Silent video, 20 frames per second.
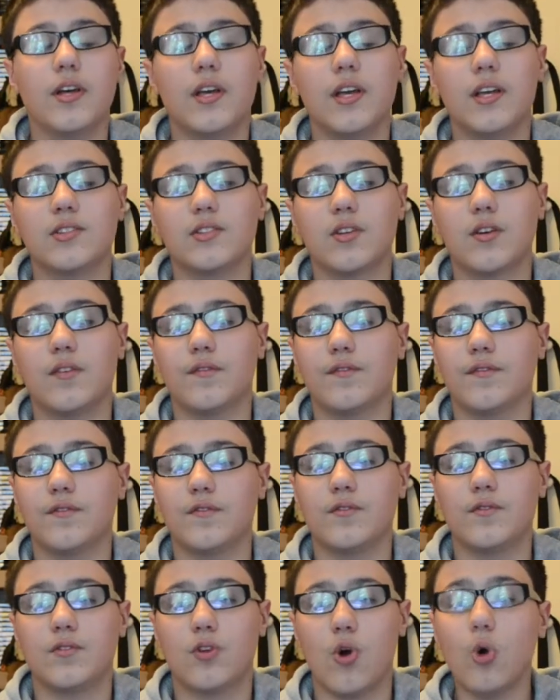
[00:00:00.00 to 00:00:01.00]
is of
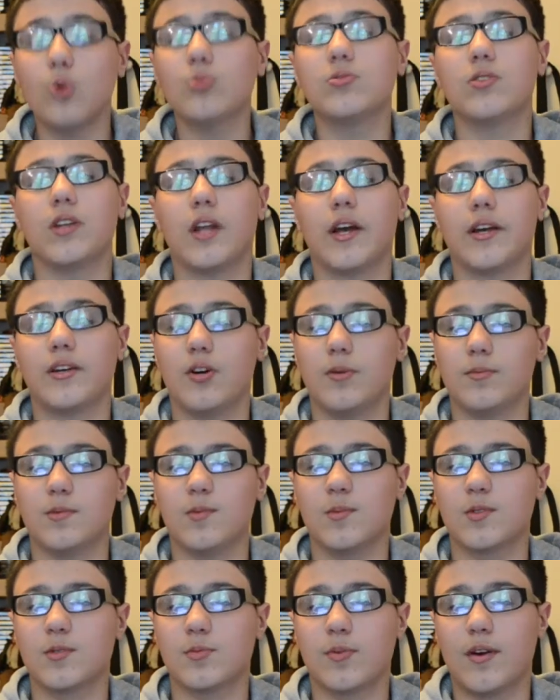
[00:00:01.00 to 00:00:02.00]
Golden Knight
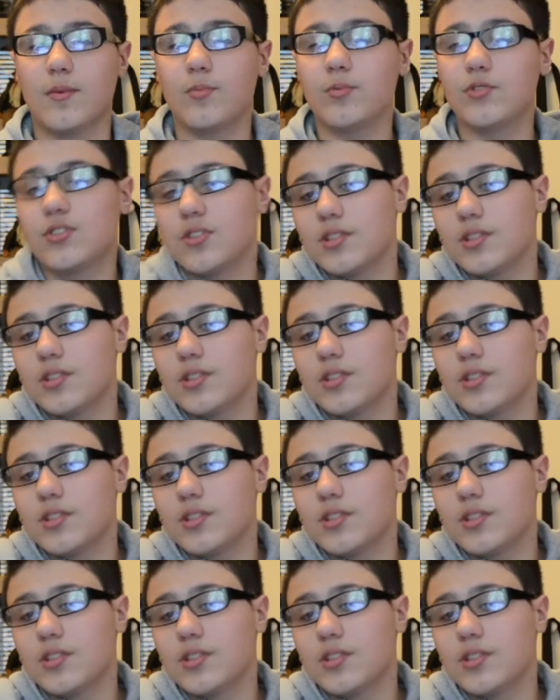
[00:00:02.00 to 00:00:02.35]
Optimus Prime, which